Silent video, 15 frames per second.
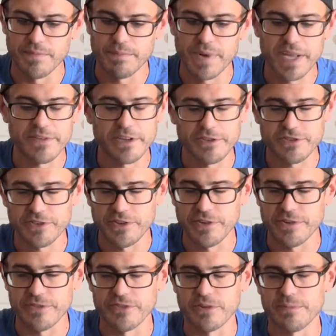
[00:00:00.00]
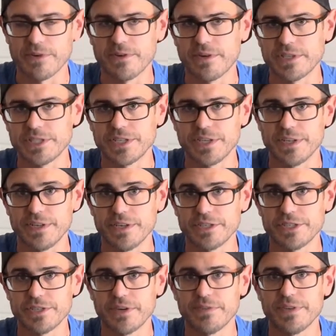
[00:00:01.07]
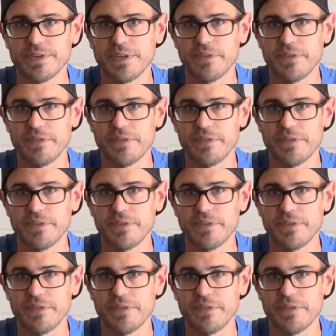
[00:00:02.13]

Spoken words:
pay attention to your slipper clutch condition of it.